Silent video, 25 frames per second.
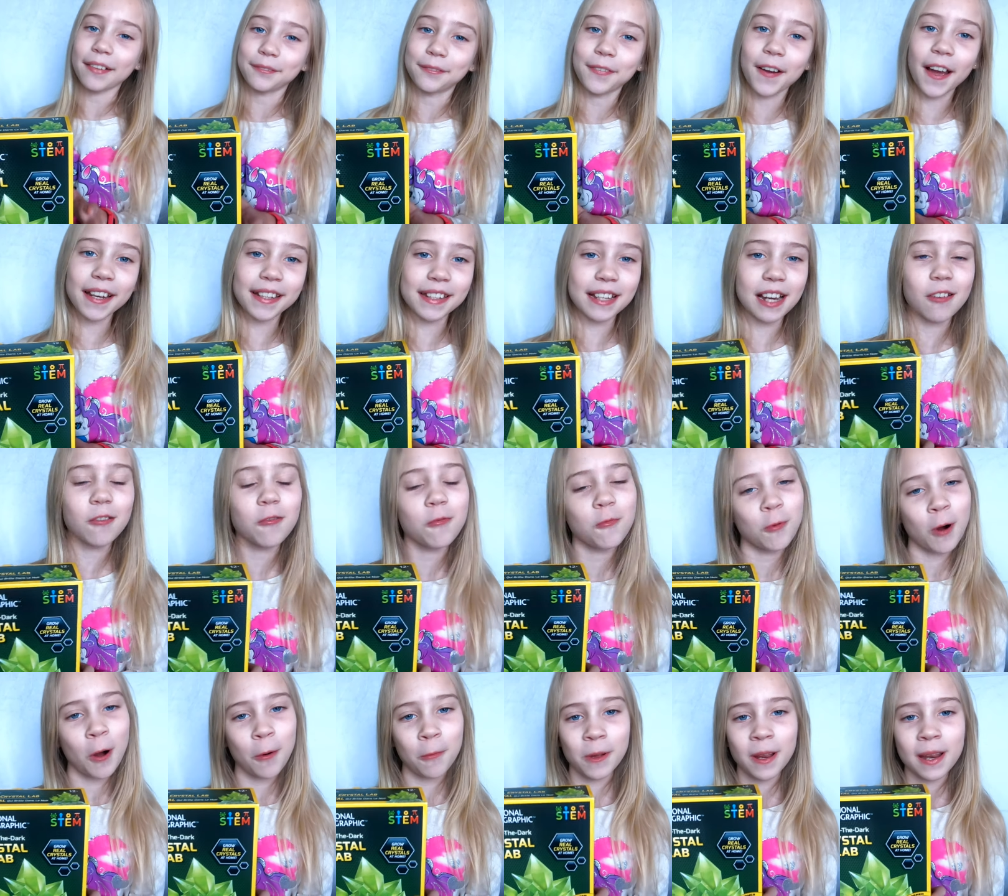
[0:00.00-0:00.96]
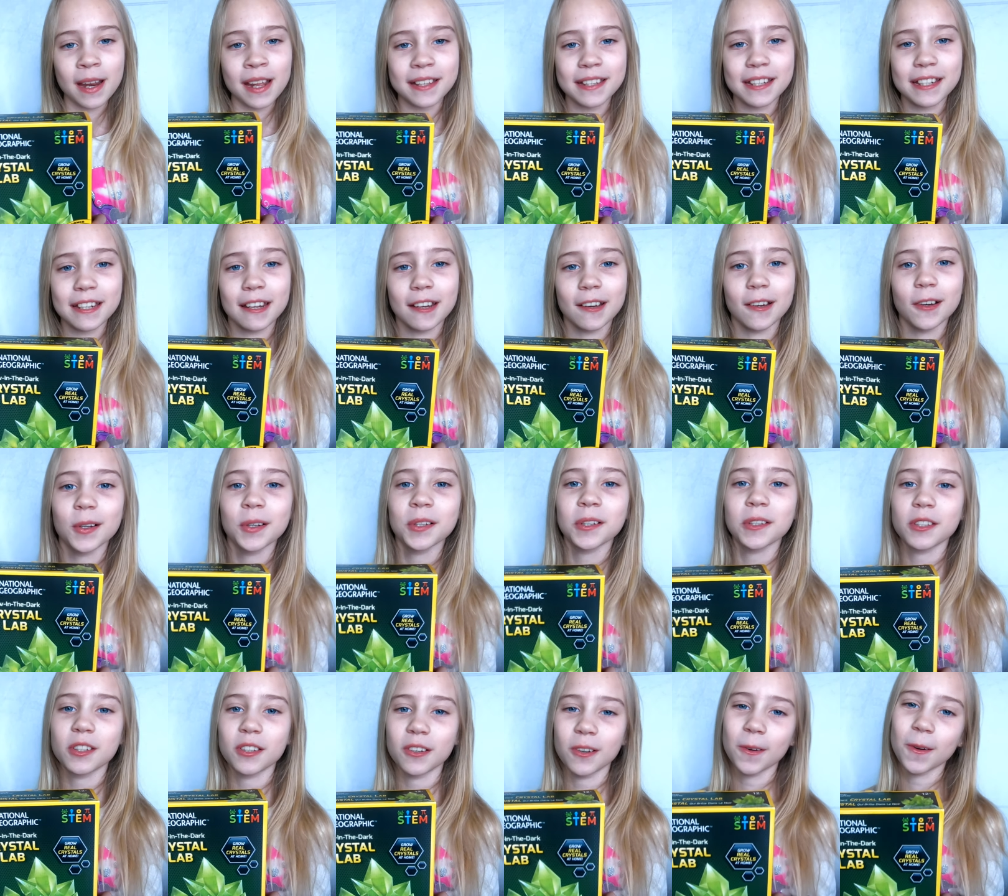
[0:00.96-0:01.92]
find out what we need to do
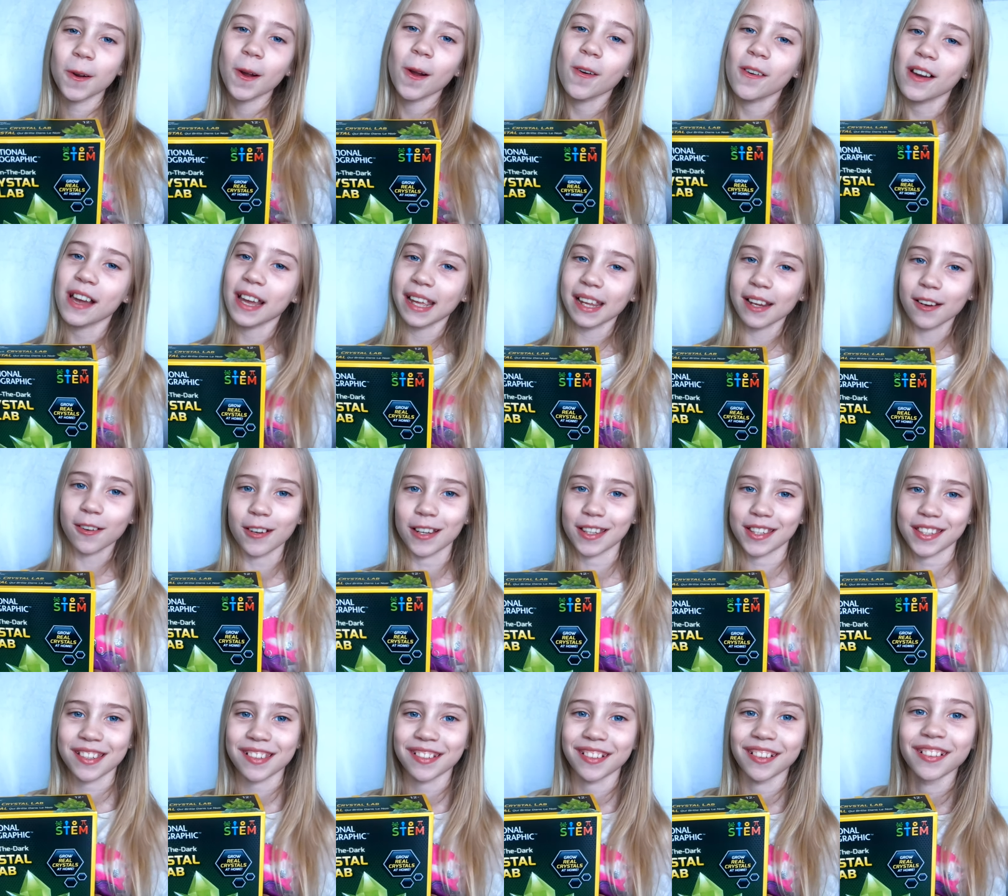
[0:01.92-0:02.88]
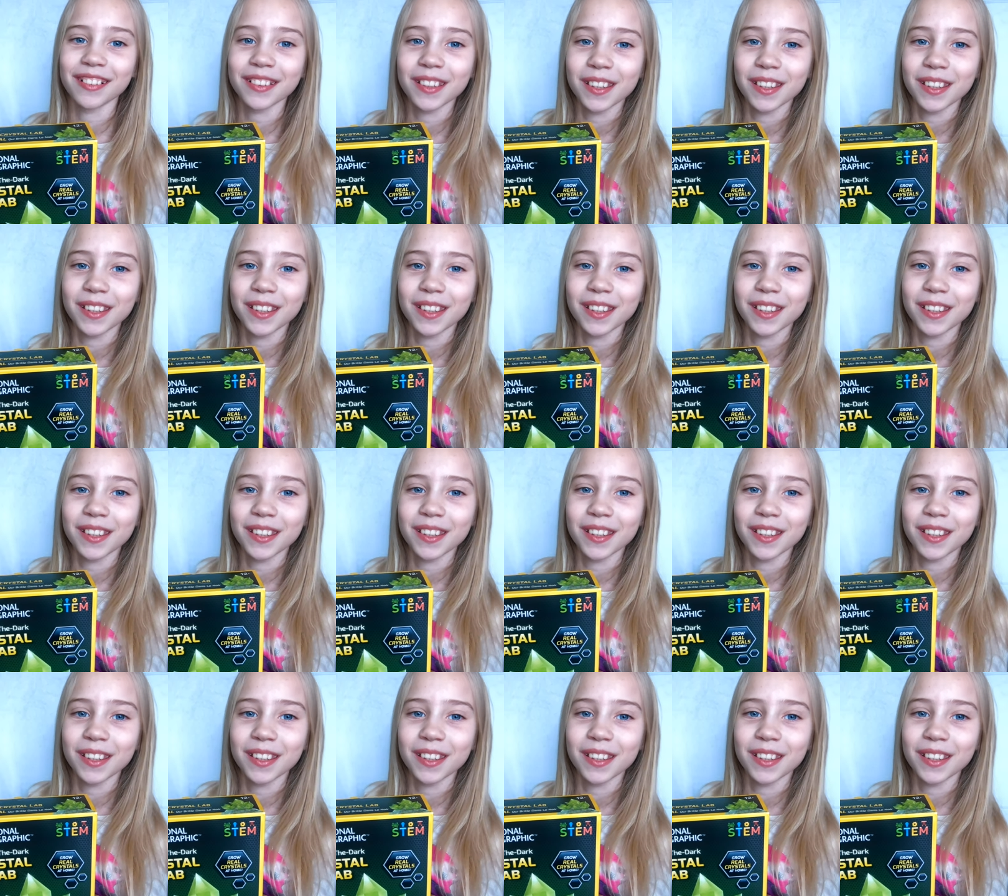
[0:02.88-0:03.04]
to grow a crystal.